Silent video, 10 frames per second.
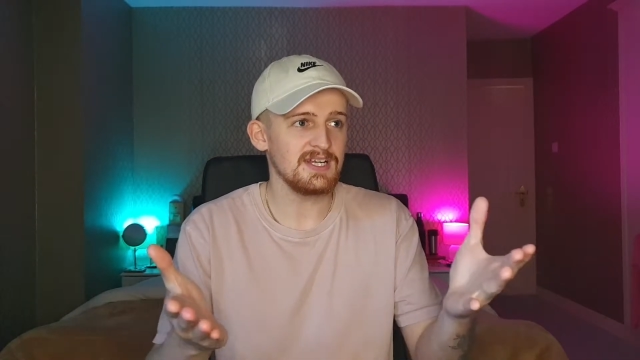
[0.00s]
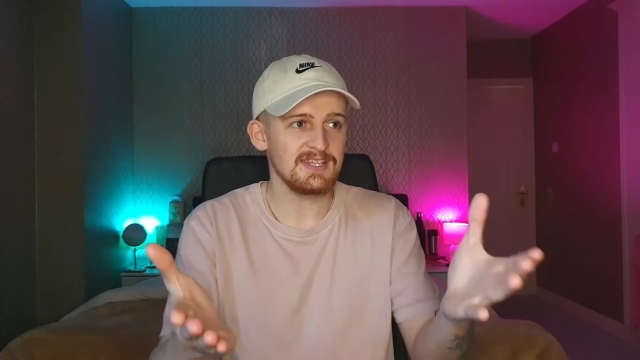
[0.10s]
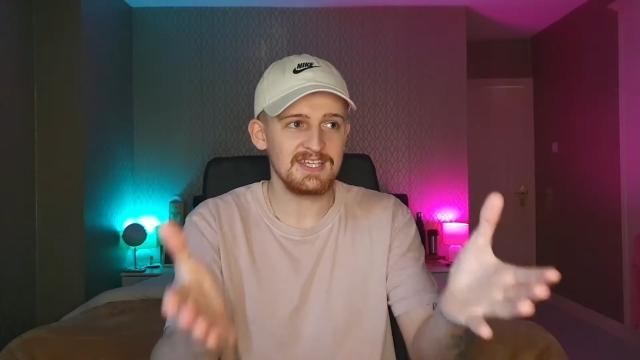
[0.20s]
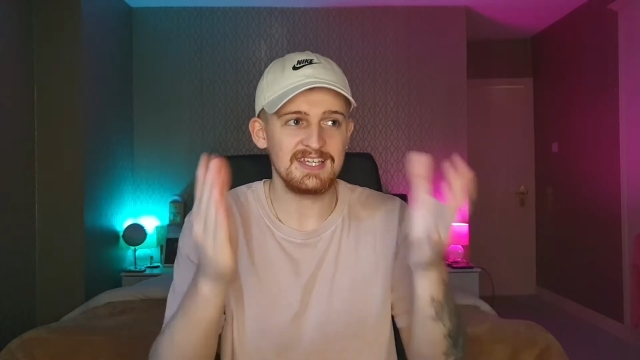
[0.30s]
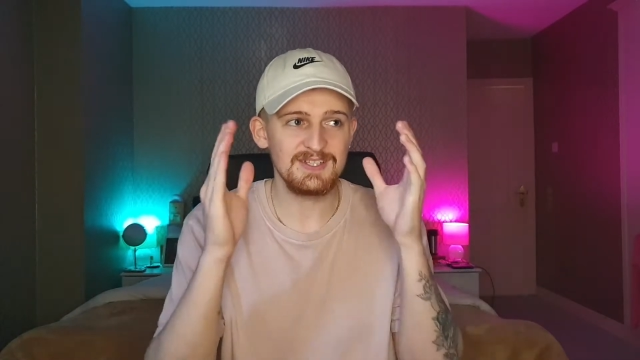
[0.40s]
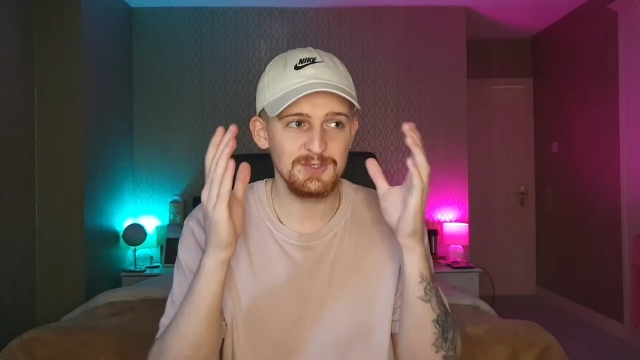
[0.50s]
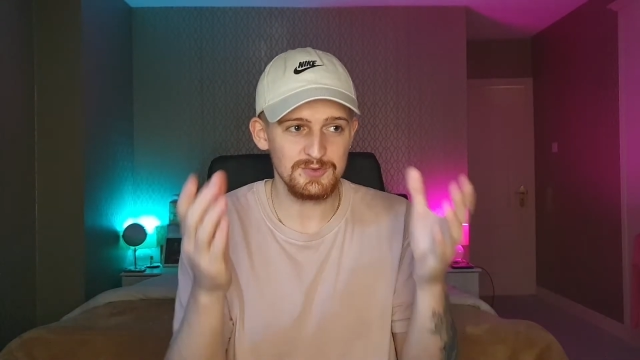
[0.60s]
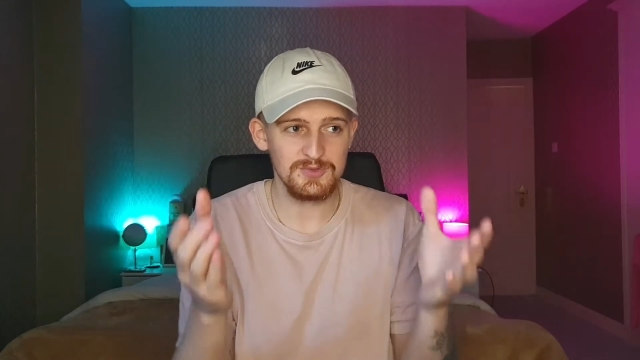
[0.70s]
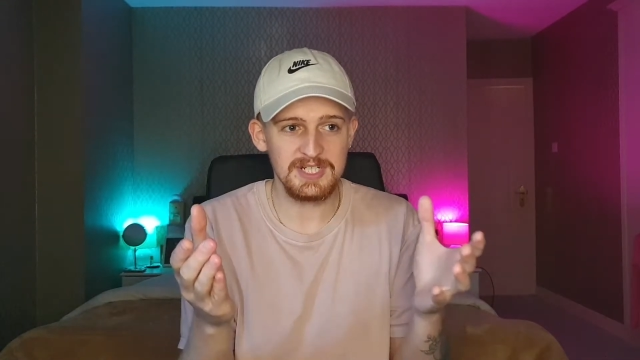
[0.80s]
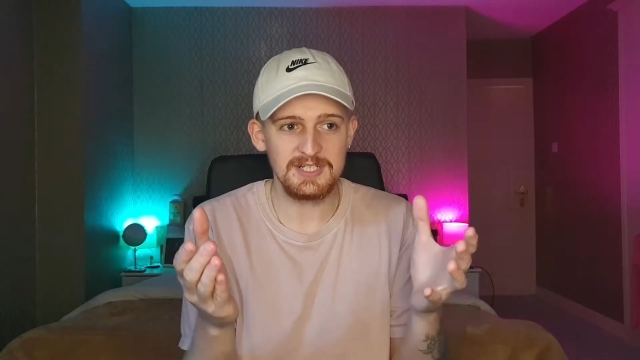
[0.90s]
I think it looks
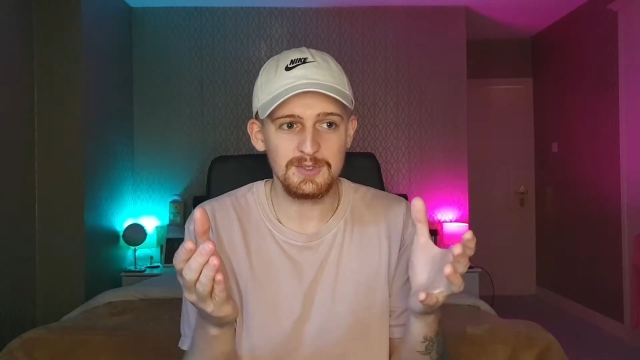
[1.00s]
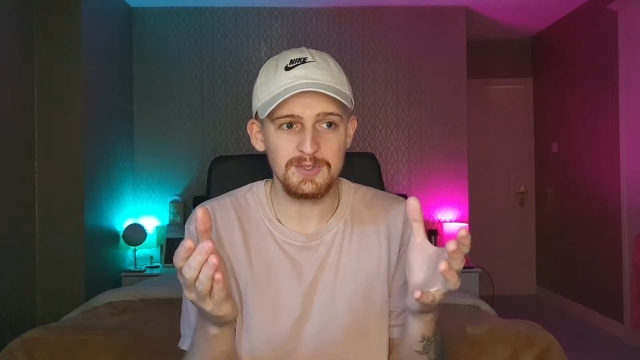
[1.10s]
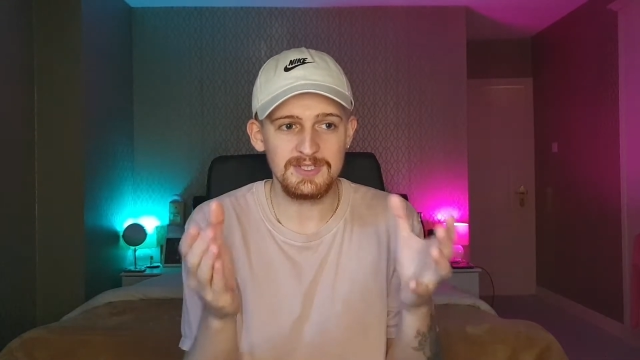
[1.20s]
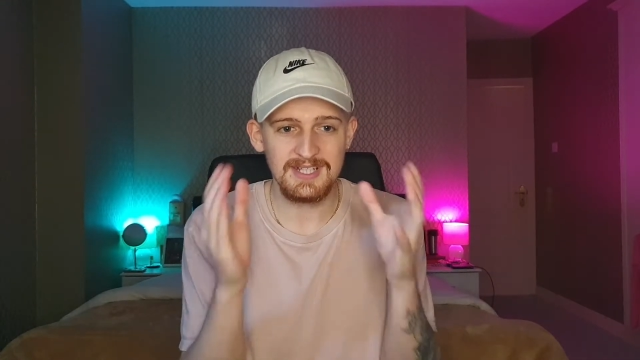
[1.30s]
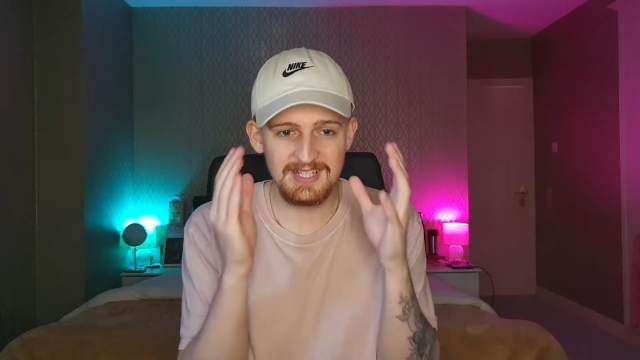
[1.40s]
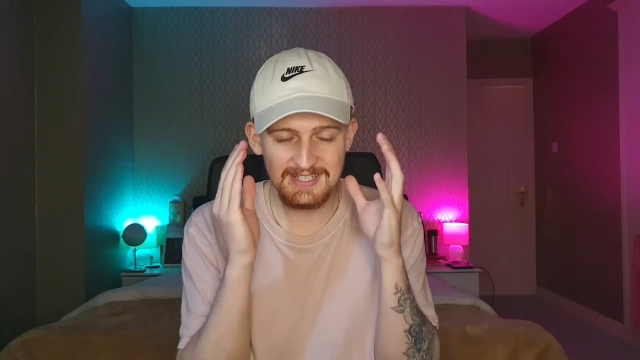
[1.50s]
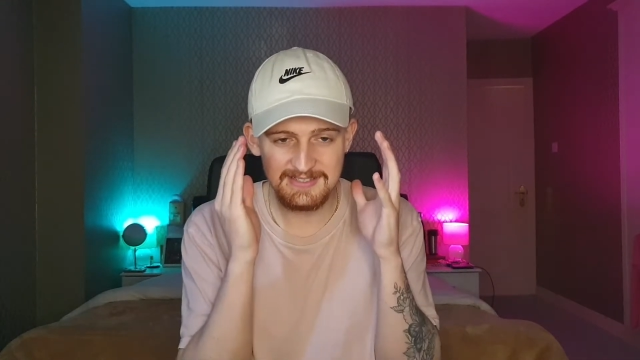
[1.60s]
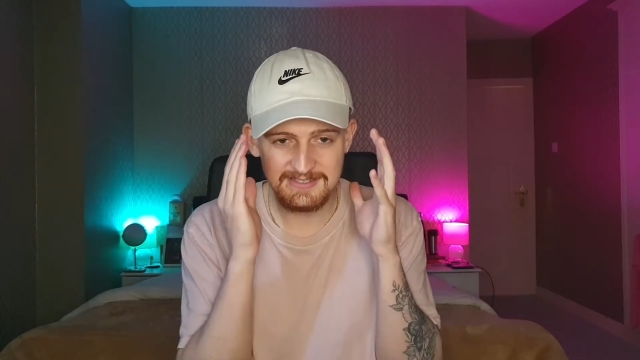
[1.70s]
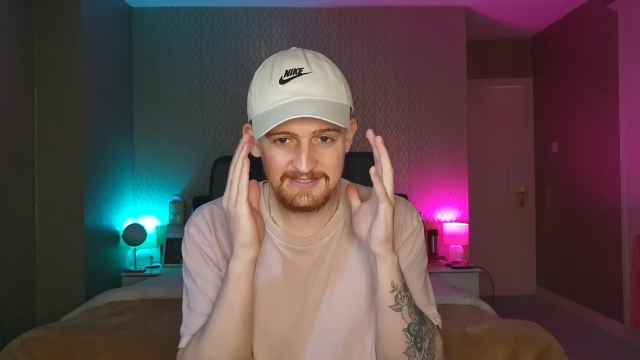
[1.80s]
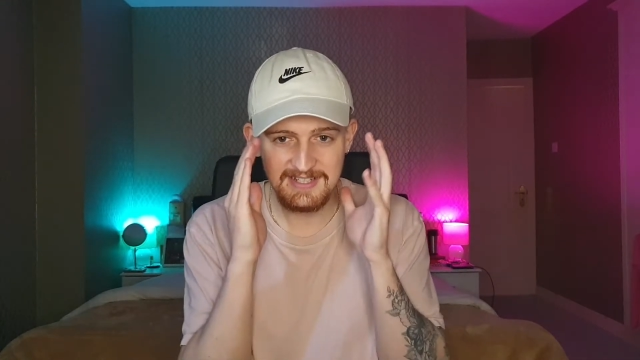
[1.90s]
really good,
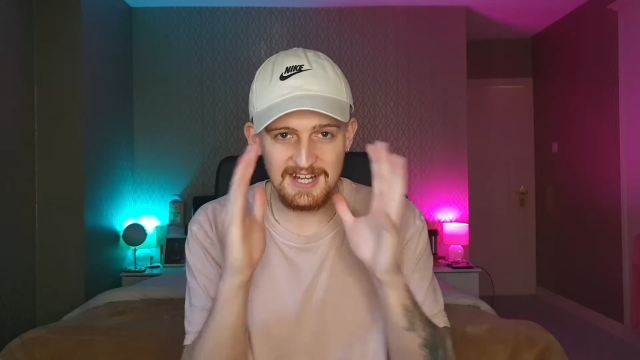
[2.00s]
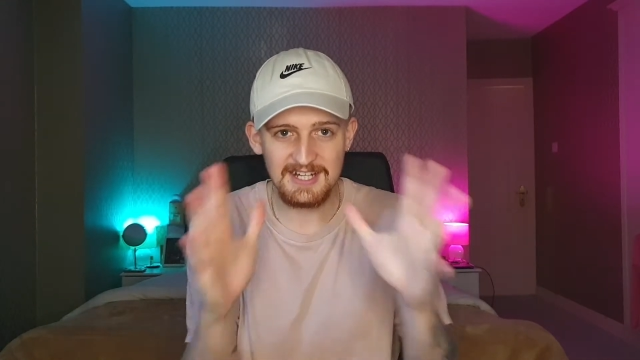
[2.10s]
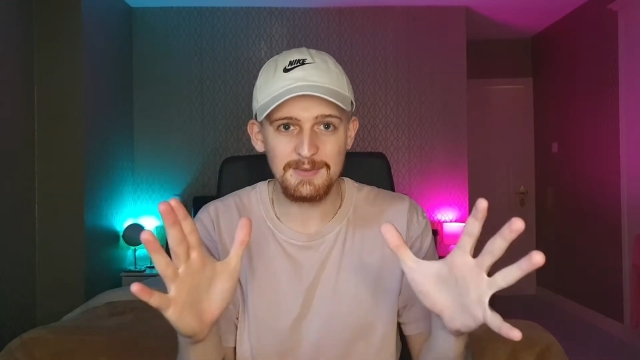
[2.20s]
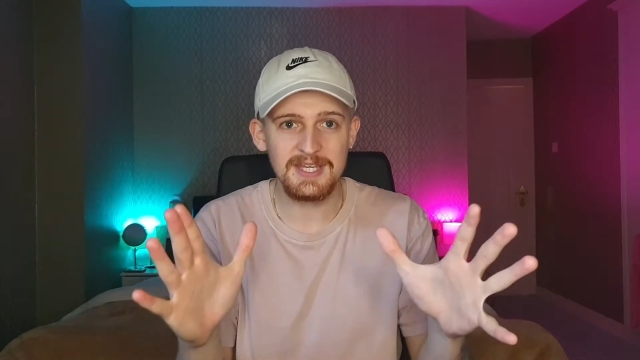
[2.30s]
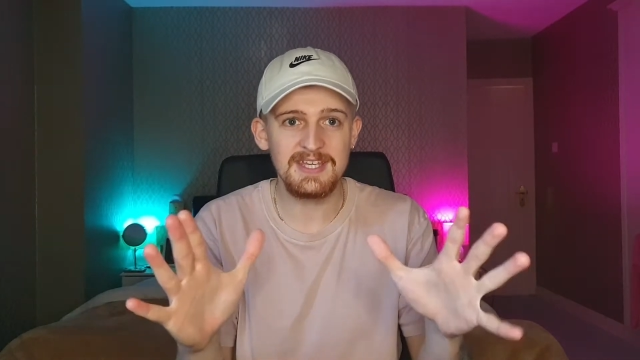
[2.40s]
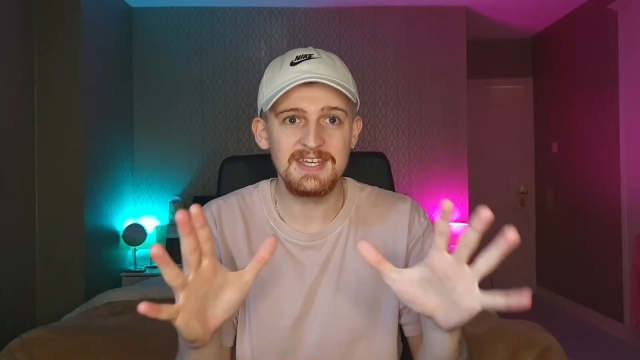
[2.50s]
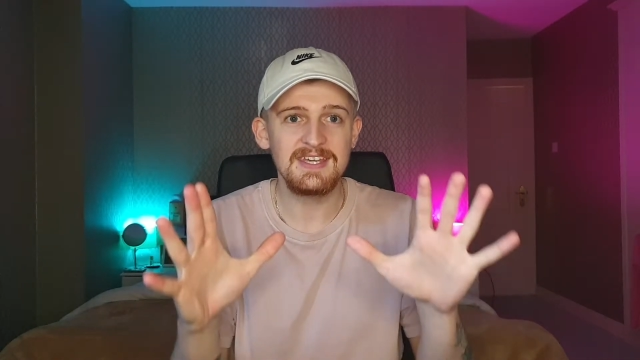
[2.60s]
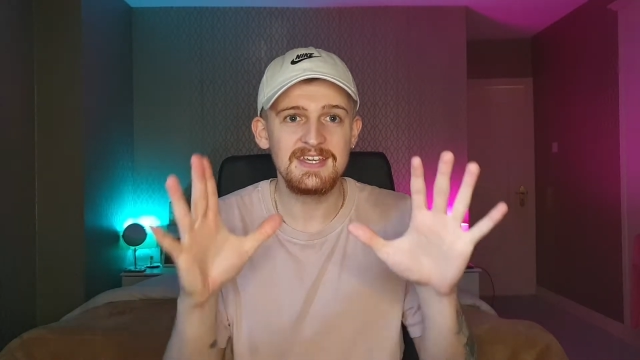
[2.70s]
and anyway,